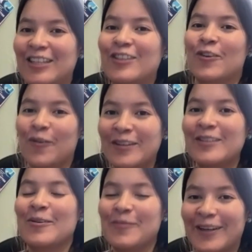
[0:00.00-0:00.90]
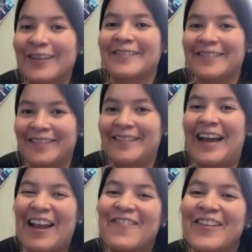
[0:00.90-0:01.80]
it's going somewhere.
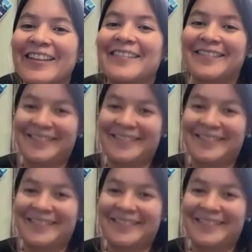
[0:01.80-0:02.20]
I feel it.